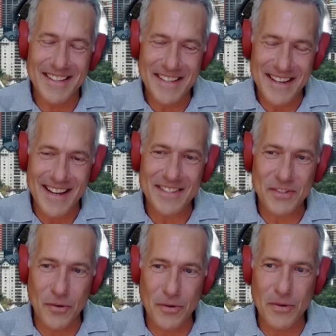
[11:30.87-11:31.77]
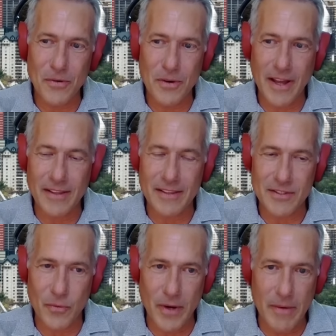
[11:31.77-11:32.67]
Yeah. So
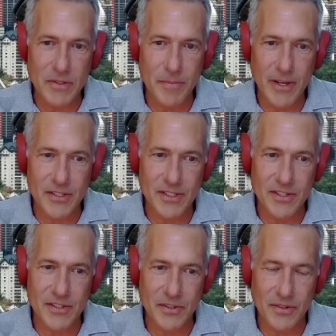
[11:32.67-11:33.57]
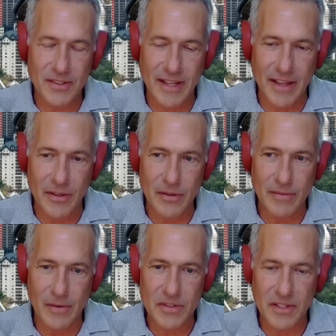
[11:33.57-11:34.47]
when I was a PhD student at the
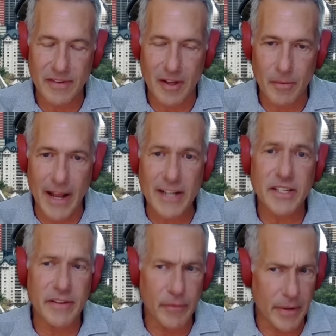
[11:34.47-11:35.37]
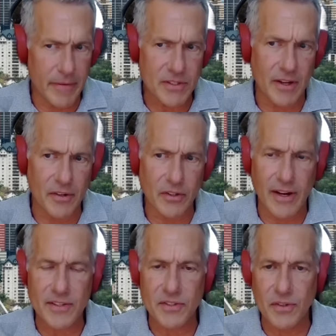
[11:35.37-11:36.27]
University of Alberta, actually even when I was an
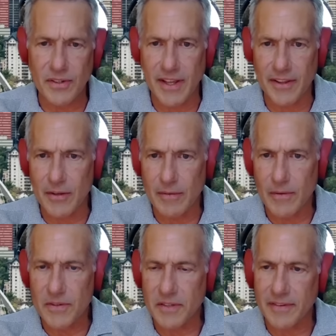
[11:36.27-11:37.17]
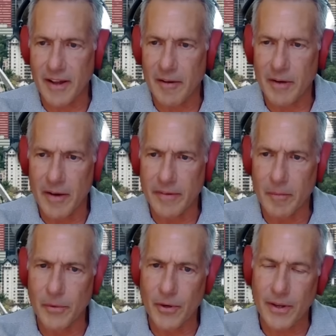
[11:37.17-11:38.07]
undergrad student at the University of
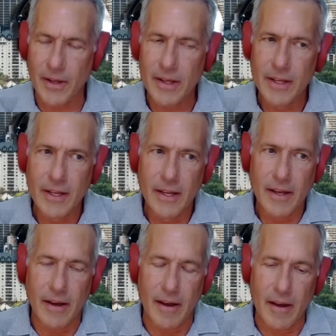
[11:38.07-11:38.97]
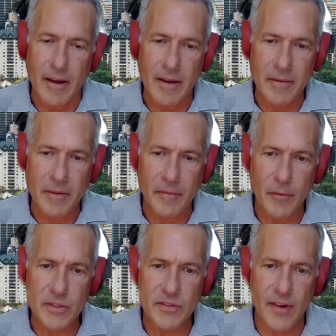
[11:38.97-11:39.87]
Alberta, in the
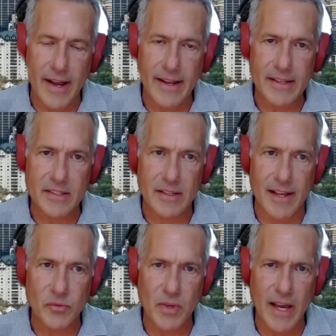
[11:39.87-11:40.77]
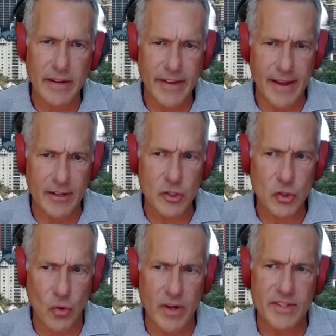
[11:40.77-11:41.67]
first finance class, we kind of had a
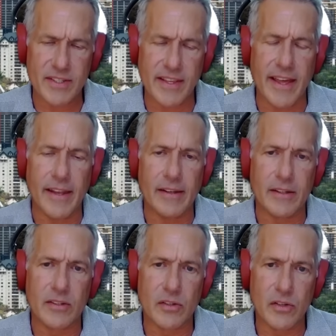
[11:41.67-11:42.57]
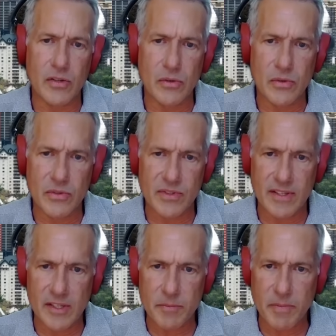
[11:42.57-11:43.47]
choice then to use
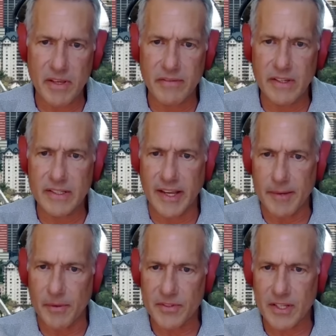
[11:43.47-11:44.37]
these PV tables.